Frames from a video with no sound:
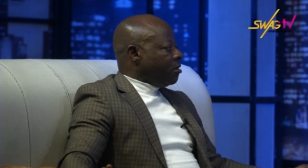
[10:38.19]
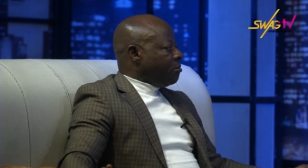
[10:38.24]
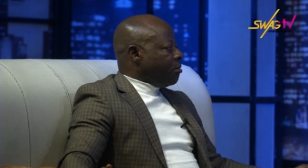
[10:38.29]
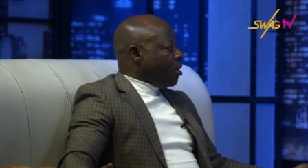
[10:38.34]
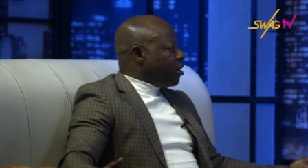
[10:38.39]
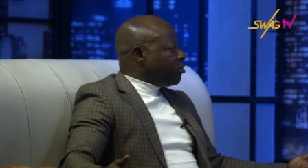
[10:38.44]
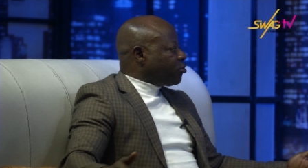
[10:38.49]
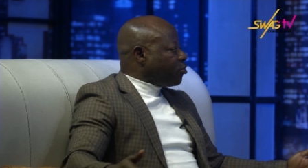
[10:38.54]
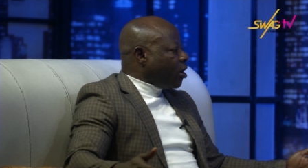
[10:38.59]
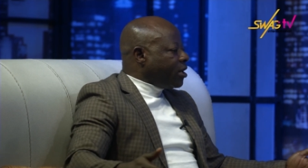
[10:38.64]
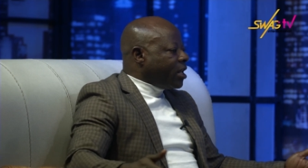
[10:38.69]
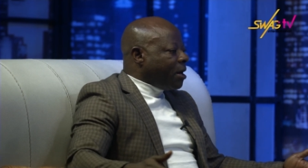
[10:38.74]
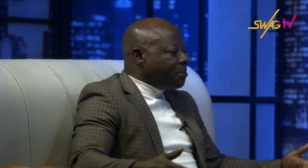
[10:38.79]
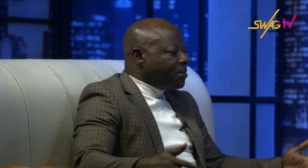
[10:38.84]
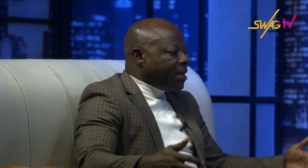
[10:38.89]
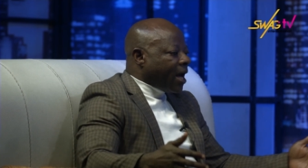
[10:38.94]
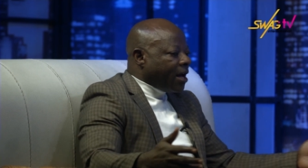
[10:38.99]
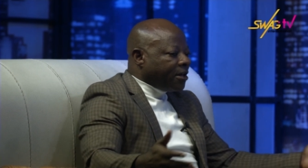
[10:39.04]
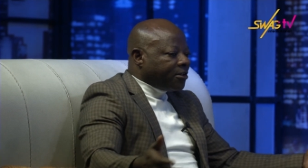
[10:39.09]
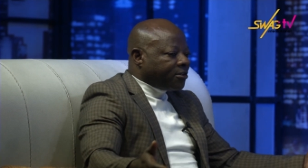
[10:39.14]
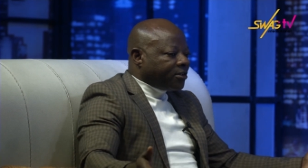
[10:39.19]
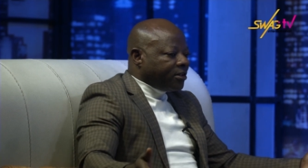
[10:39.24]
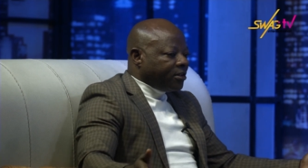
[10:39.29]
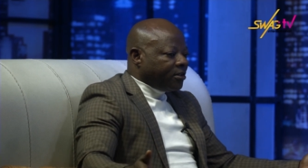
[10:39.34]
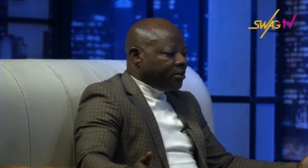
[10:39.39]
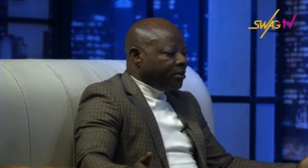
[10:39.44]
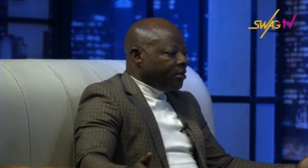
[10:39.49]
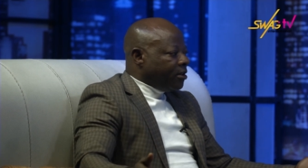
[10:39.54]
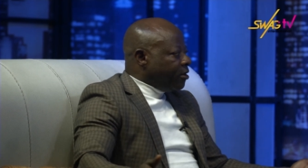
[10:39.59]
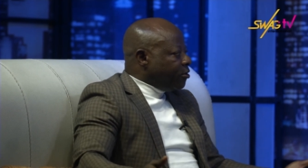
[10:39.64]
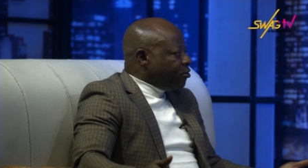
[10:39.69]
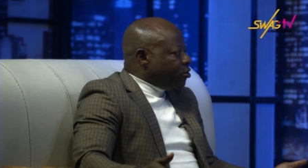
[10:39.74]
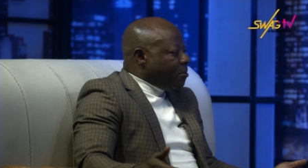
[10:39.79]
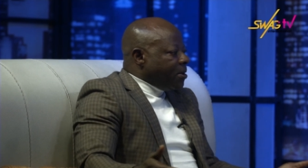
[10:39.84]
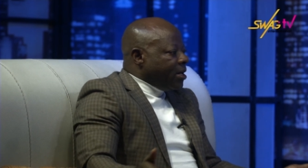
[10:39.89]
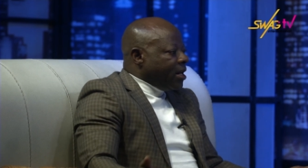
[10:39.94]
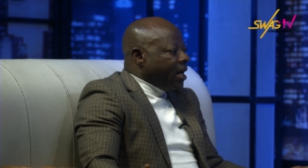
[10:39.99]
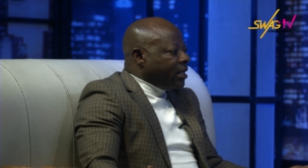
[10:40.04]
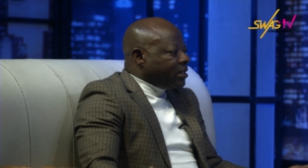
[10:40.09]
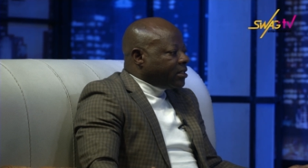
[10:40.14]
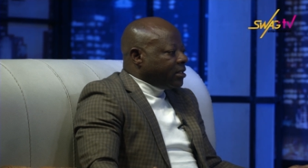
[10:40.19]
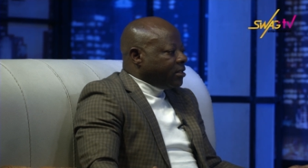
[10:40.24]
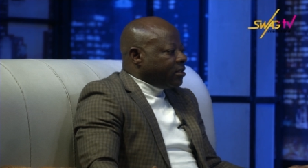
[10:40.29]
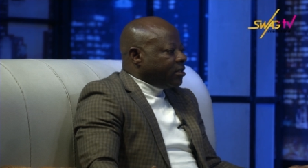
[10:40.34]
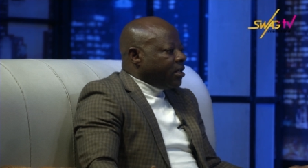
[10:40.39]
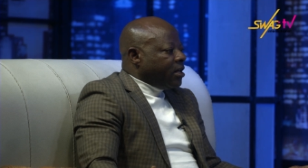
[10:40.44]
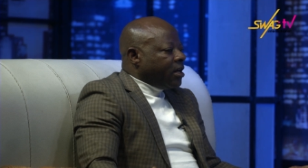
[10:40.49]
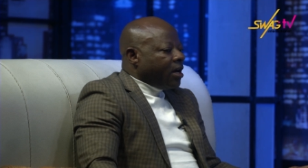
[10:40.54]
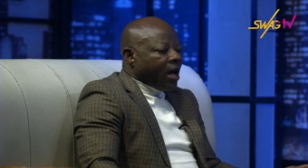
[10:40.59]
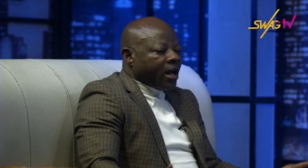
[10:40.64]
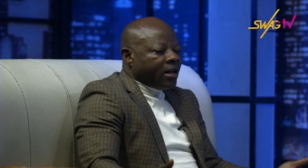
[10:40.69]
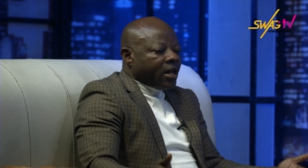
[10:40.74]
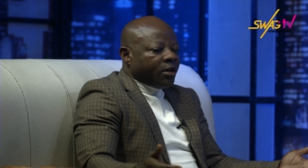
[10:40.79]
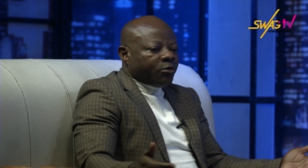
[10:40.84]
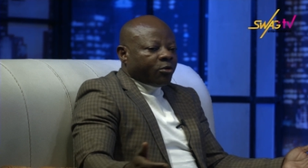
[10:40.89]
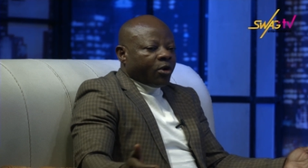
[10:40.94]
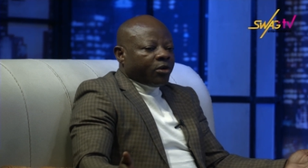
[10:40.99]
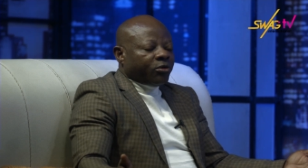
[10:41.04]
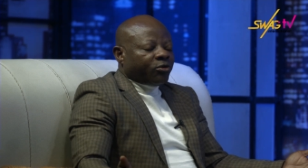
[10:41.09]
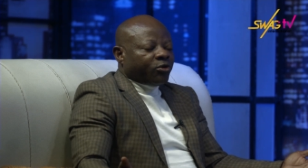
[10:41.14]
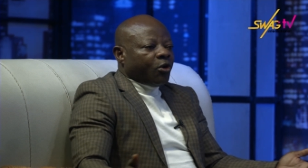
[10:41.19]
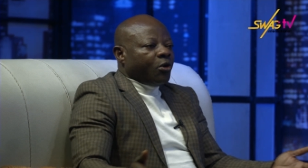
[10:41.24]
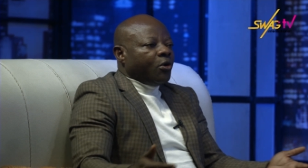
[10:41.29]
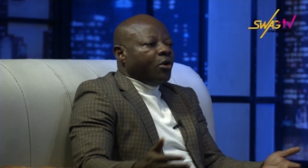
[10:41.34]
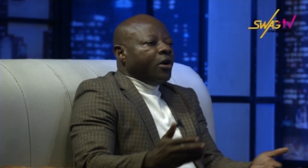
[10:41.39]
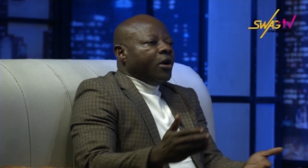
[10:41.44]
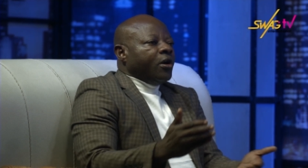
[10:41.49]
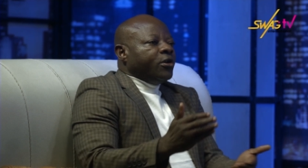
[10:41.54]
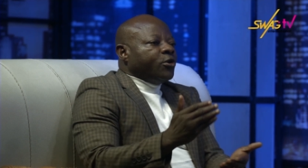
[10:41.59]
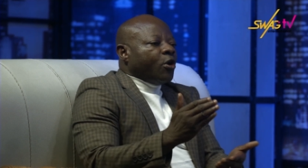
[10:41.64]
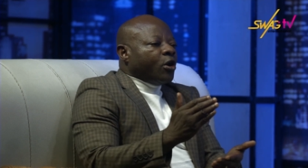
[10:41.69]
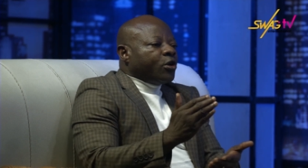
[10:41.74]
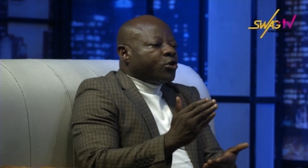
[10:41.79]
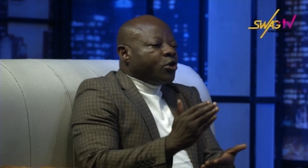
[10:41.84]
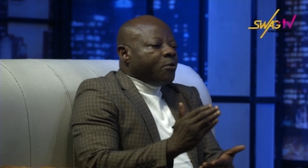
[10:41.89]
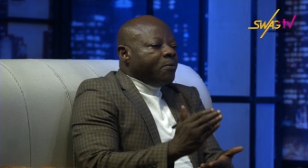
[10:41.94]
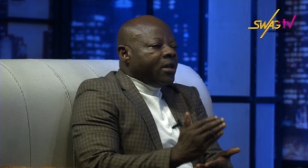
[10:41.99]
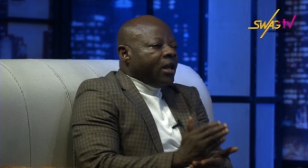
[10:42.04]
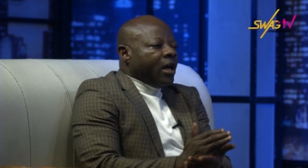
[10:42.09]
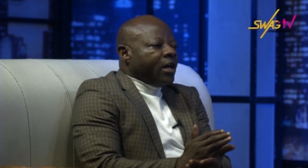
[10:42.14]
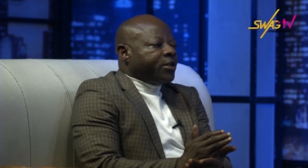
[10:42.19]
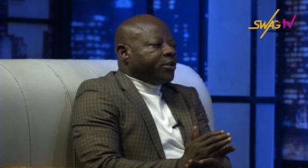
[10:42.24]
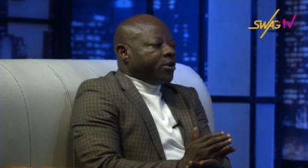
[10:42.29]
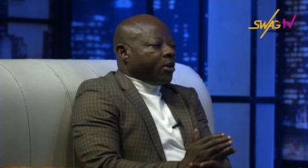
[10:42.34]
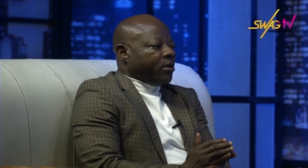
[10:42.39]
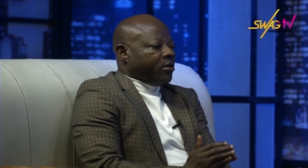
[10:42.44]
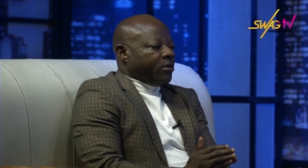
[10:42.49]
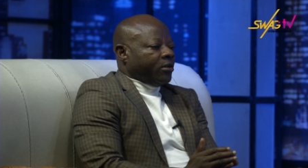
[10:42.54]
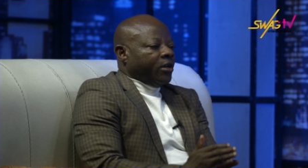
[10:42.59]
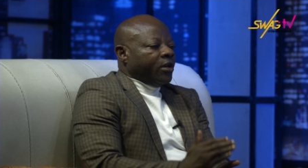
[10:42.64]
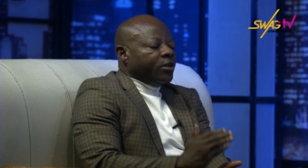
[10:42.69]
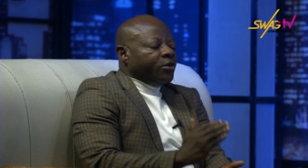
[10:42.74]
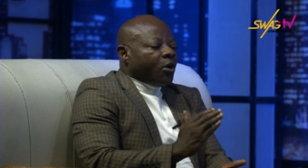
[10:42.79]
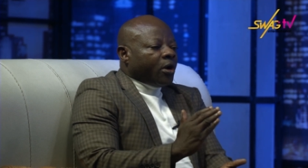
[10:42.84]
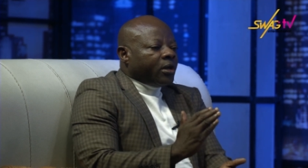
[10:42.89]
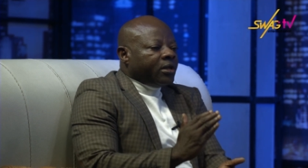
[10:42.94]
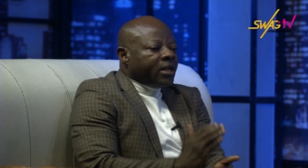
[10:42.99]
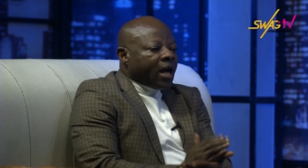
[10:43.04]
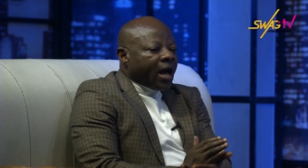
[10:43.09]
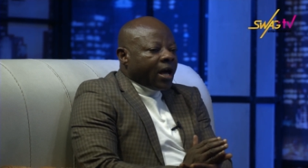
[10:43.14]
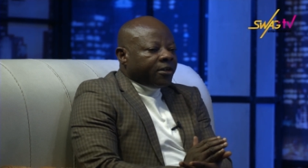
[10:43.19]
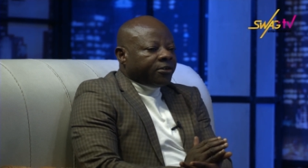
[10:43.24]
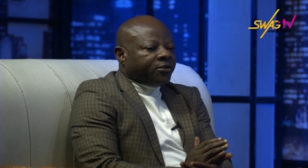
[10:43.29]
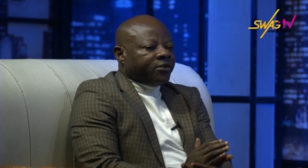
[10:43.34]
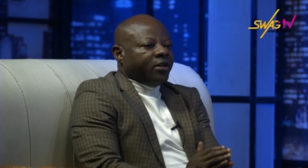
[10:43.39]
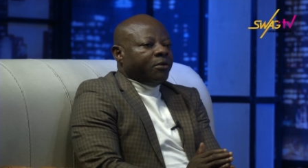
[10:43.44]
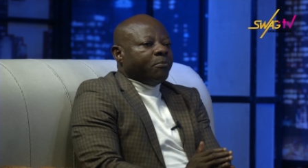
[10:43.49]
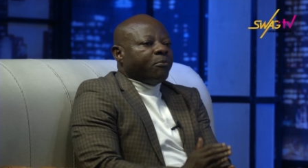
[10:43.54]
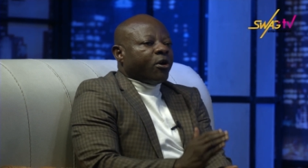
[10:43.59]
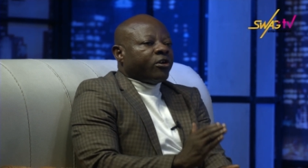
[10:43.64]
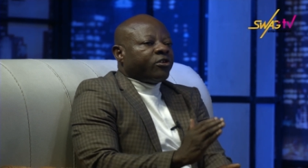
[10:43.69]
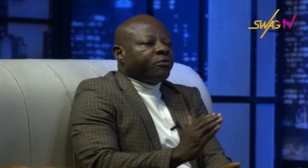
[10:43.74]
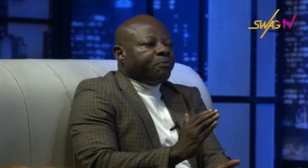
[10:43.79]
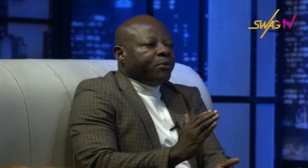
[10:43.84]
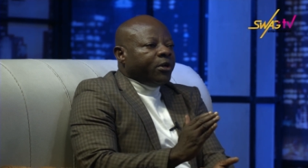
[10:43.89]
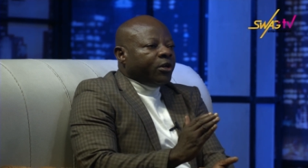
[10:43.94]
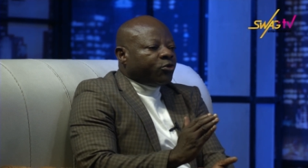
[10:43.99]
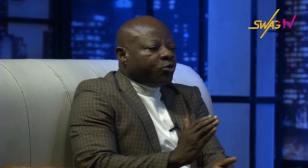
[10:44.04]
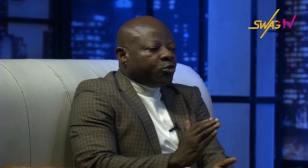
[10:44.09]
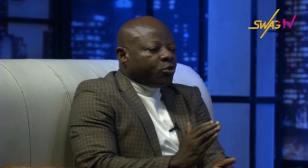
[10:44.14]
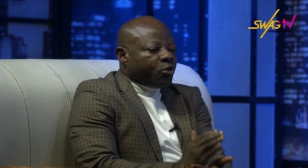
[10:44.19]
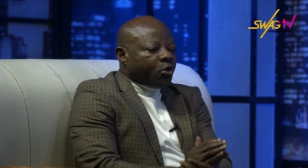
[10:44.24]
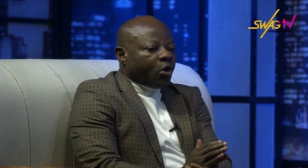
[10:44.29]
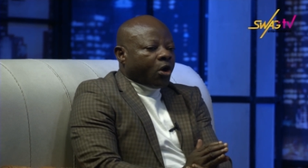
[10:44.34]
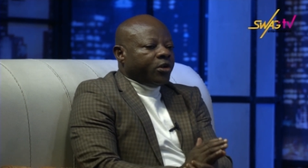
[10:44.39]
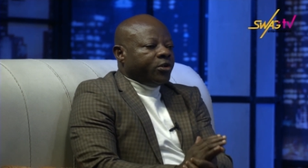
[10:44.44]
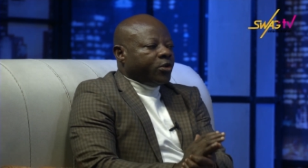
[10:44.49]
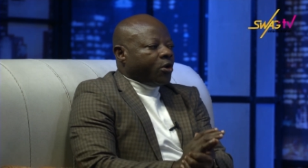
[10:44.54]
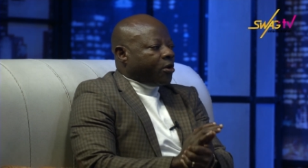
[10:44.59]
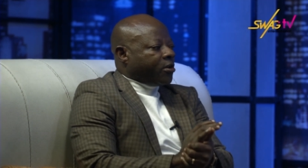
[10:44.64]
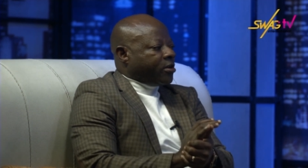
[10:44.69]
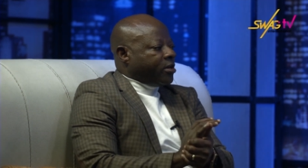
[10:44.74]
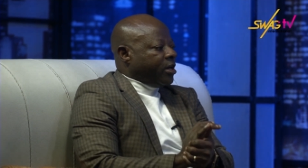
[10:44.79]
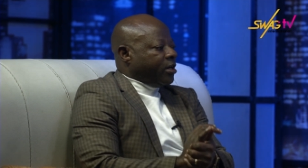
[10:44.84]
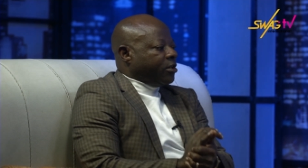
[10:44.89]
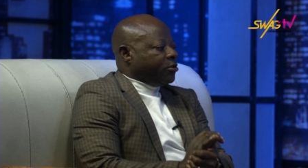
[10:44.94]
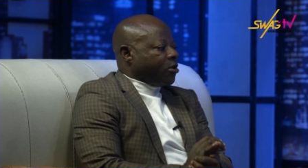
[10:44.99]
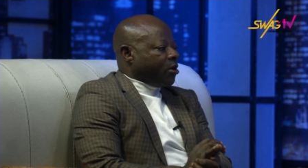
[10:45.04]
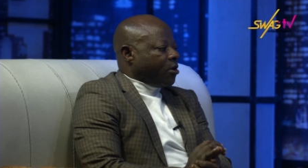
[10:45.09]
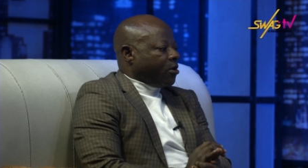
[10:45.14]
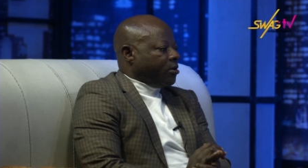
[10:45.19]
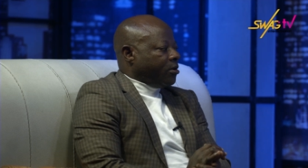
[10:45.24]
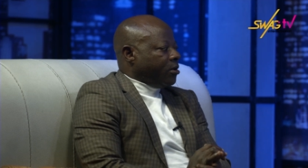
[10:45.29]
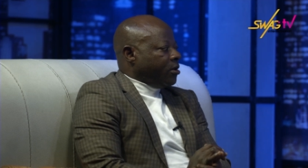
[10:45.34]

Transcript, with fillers: We saw them dancing, jubilating. And that's also your jubilation, your dancing must be to God, your creator.